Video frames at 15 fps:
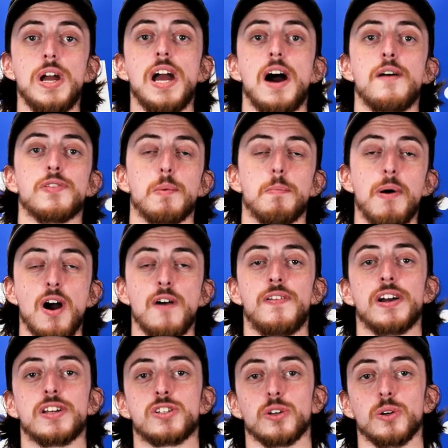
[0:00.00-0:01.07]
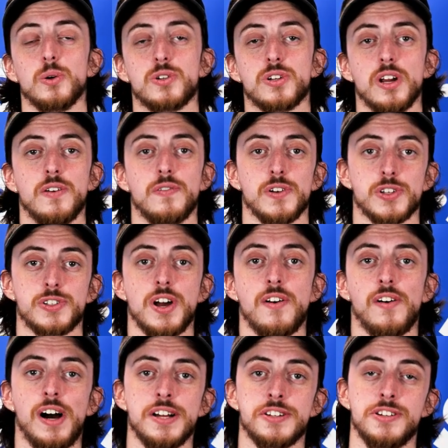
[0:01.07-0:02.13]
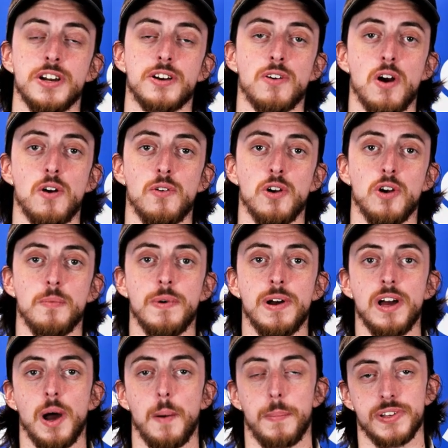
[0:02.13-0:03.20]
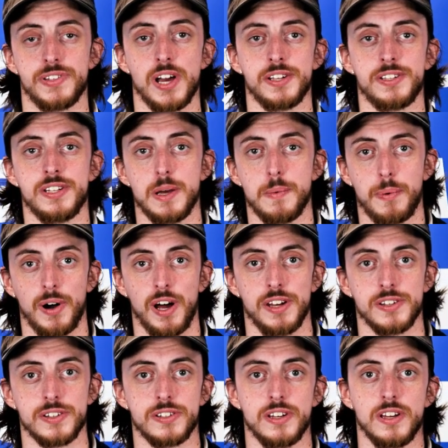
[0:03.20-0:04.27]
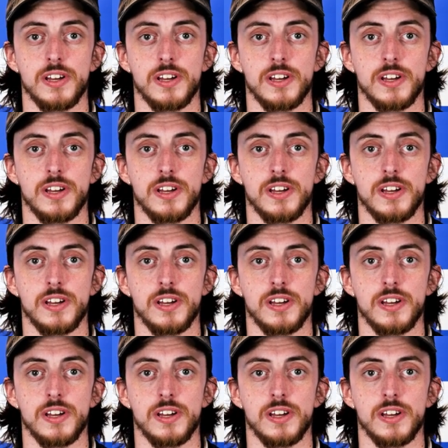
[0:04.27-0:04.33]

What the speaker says: We have the perfect solution for sterilising your grow room and protecting your plants.